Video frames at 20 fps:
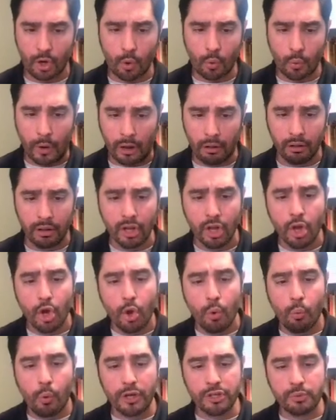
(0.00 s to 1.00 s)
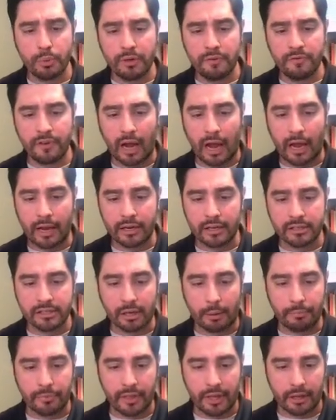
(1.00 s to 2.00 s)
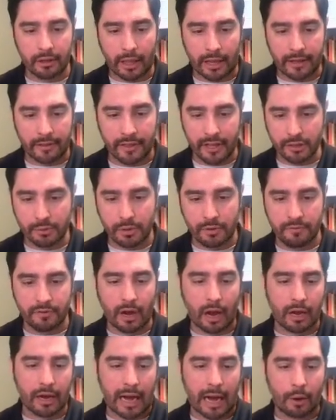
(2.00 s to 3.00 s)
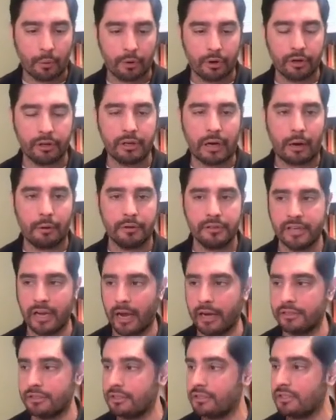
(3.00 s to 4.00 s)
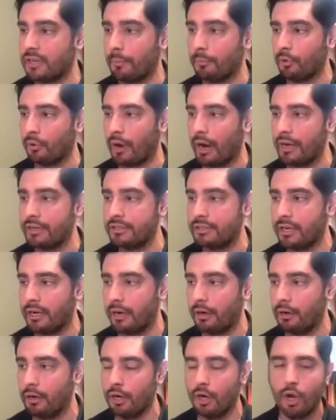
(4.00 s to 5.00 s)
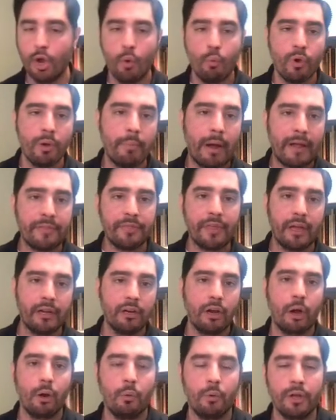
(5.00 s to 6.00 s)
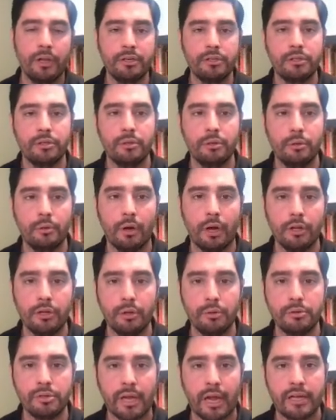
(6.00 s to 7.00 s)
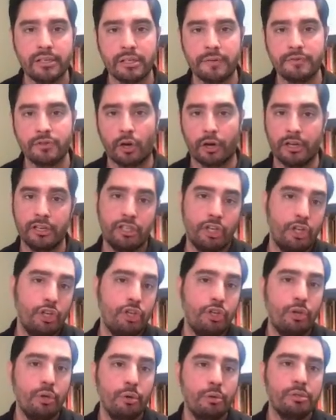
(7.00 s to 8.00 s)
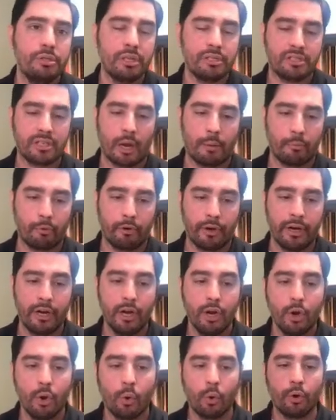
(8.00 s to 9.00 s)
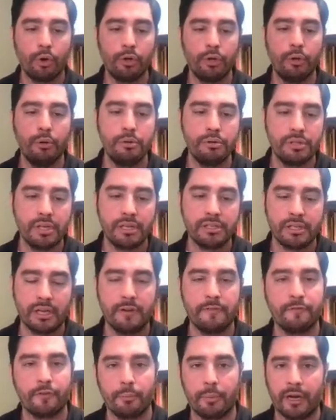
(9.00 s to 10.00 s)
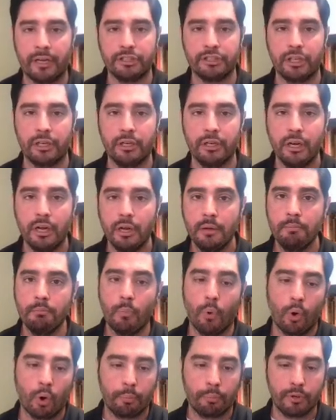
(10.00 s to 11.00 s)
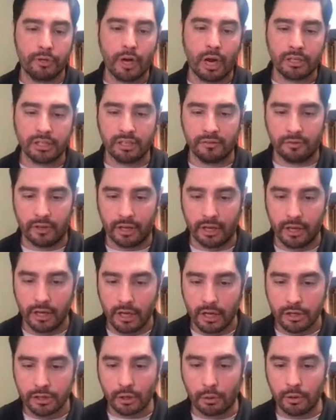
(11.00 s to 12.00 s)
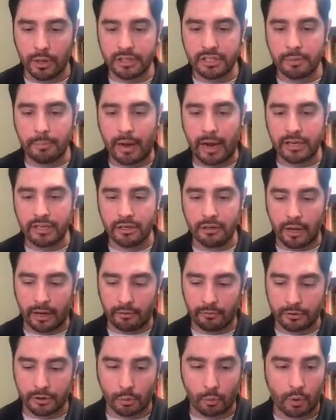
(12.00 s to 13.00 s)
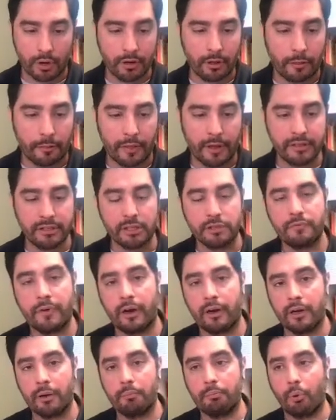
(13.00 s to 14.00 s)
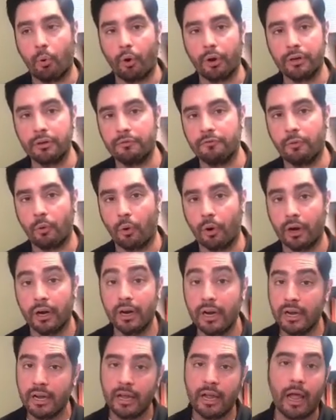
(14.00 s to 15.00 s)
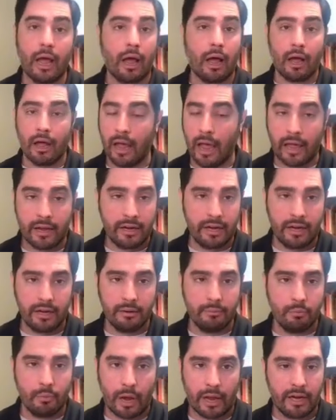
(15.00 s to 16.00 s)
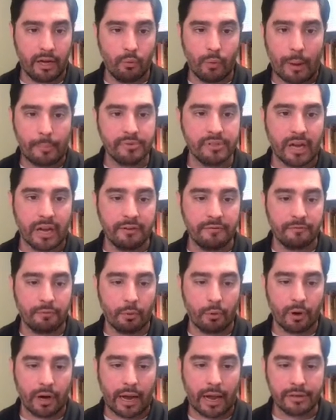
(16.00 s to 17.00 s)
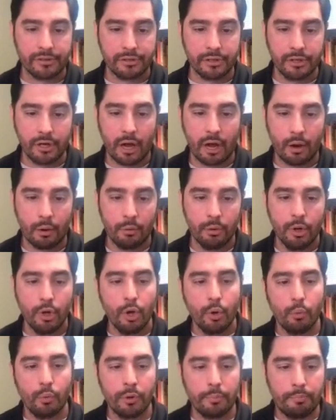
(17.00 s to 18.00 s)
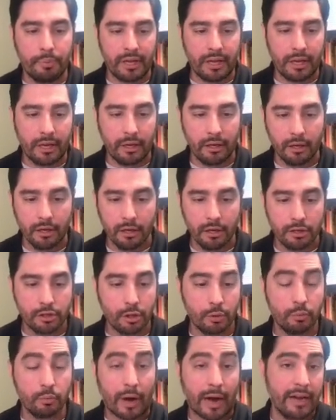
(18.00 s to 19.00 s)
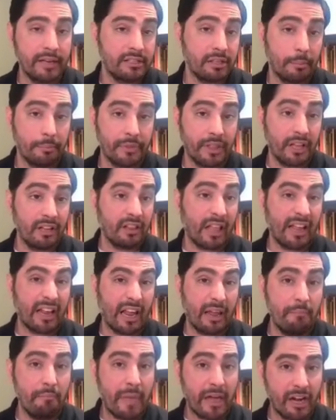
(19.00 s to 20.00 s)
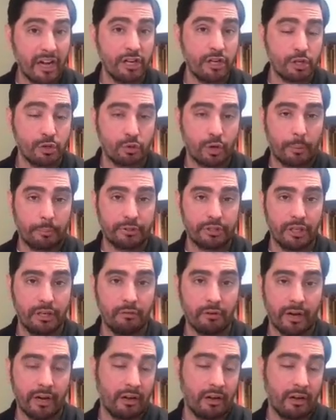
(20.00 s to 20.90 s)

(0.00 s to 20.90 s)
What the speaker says: Well, once we've got something like this, we've got our text summarized here, we might then go into a use case of starting to use the summary or use this information more productively. So let's imagine, one of the things that's very important for any website for SEO would be to write something like a meta description, right?